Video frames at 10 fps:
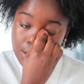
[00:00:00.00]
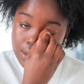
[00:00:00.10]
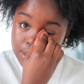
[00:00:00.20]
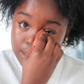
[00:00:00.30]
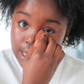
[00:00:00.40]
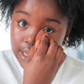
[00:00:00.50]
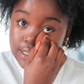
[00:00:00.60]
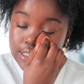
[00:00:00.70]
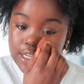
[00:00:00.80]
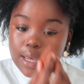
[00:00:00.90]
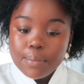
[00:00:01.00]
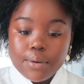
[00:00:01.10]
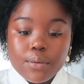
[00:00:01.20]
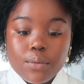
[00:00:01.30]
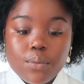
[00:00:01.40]
the next step
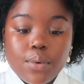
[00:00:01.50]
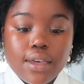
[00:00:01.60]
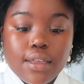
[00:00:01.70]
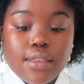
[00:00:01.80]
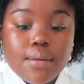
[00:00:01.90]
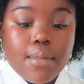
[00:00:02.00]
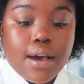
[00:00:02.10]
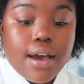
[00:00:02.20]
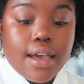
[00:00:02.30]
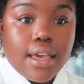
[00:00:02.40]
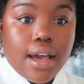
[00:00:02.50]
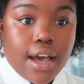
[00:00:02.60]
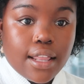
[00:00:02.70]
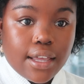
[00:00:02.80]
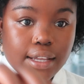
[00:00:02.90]
with my
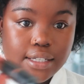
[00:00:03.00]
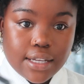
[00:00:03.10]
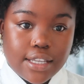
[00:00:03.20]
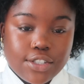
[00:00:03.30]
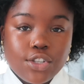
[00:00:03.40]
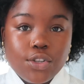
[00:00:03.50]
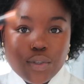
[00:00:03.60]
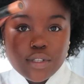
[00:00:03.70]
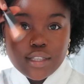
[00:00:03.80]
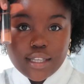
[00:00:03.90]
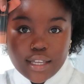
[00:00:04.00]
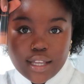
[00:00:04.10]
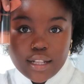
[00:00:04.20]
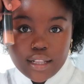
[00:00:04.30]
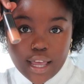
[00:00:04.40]
highlighter is to use the
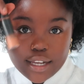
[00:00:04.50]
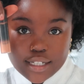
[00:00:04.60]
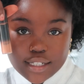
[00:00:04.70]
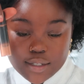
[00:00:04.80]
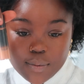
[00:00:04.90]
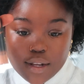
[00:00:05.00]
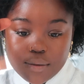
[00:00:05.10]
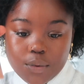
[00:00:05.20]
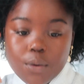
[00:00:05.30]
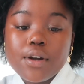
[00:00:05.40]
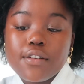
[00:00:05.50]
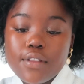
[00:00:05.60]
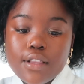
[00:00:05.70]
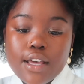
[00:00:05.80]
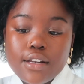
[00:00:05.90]
lightest one, or one of the
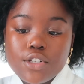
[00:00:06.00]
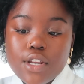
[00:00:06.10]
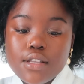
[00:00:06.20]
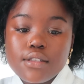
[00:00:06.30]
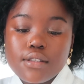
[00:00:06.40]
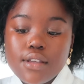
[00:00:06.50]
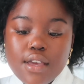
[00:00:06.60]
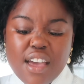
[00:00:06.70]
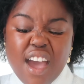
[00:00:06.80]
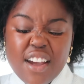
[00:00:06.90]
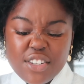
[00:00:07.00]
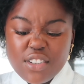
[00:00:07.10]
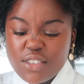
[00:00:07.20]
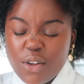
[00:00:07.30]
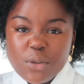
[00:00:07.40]
lighter shades. I actually
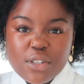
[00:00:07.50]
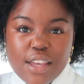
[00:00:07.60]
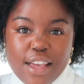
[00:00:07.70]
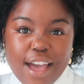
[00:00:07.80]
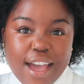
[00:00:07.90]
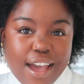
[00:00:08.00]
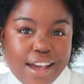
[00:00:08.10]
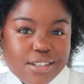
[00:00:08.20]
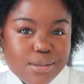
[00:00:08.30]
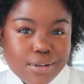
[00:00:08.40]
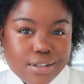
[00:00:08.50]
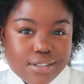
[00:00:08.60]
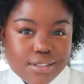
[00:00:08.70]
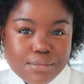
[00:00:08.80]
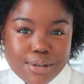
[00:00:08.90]
just alternate. To be honest,
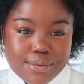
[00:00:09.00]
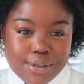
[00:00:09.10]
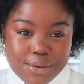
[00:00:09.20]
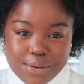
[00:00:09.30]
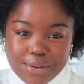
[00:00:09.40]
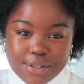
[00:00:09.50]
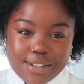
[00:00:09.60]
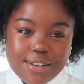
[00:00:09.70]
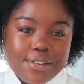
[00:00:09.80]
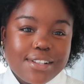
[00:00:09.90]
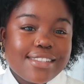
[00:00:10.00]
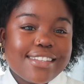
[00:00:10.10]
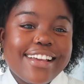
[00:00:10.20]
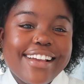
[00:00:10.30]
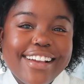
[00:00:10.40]
sometimes I don't notice a difference.
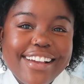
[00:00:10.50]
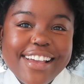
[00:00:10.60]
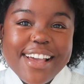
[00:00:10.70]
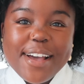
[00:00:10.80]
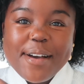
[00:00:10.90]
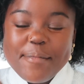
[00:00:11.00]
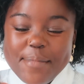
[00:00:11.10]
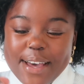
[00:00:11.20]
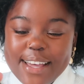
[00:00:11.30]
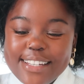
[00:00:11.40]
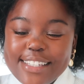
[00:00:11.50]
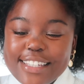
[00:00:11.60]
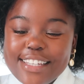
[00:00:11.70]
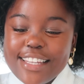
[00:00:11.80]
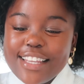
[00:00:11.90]
But
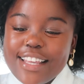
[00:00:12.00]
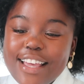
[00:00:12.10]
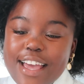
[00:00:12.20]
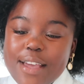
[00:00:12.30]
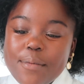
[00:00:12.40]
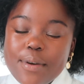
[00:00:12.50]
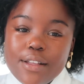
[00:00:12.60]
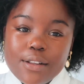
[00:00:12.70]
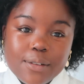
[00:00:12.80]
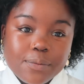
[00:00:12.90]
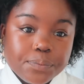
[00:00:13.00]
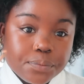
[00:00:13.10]
I will